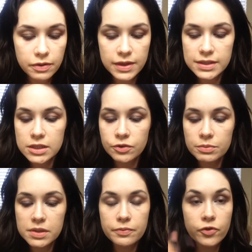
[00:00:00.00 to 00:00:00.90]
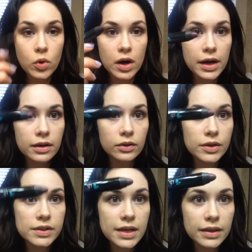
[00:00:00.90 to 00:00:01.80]
This is from Sephora,
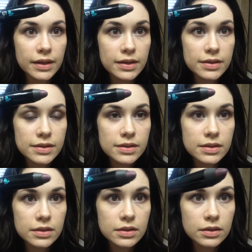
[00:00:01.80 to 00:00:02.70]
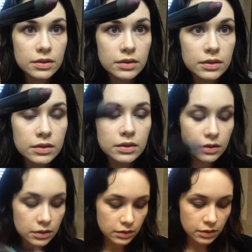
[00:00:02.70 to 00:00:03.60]
looks like this,
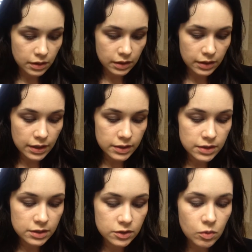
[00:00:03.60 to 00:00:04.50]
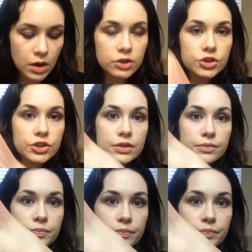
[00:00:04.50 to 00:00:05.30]
and that's it swatched.